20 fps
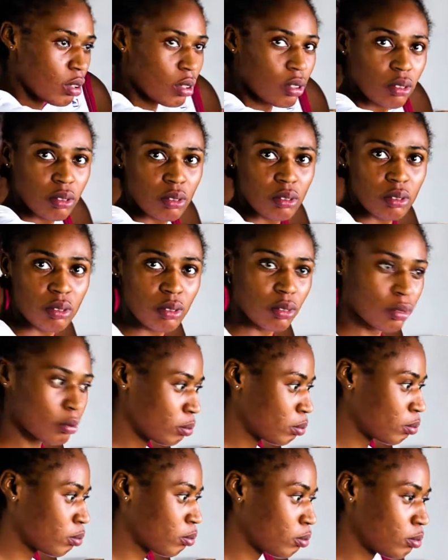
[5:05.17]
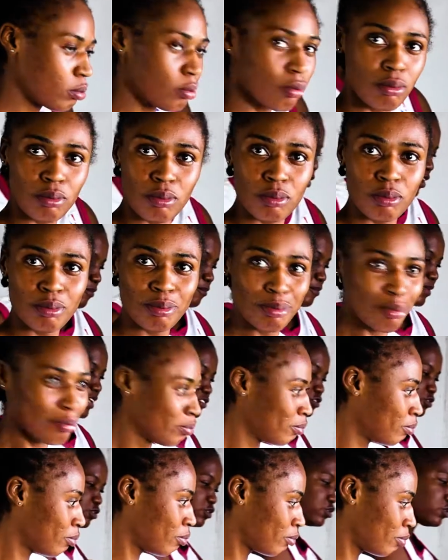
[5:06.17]
So after you are done, you have
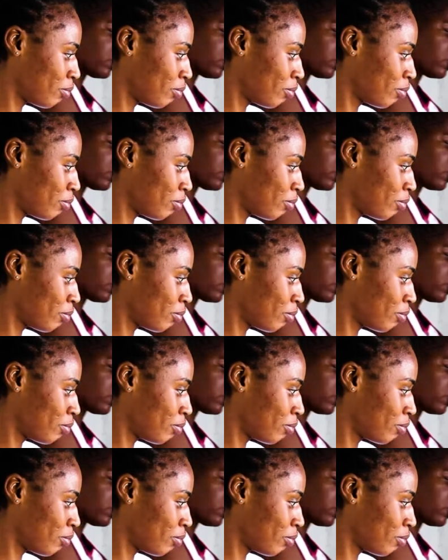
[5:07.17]
made your